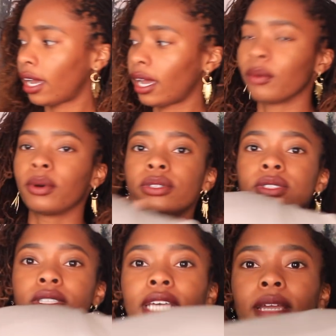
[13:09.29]
I will
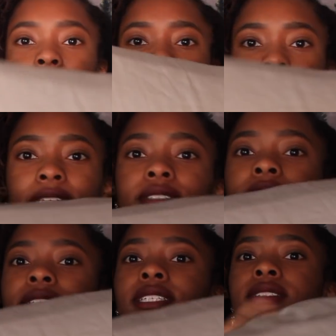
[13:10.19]
use a satin pillowcase
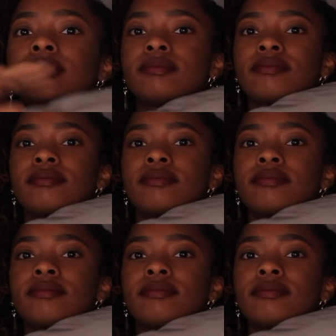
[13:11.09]
like this.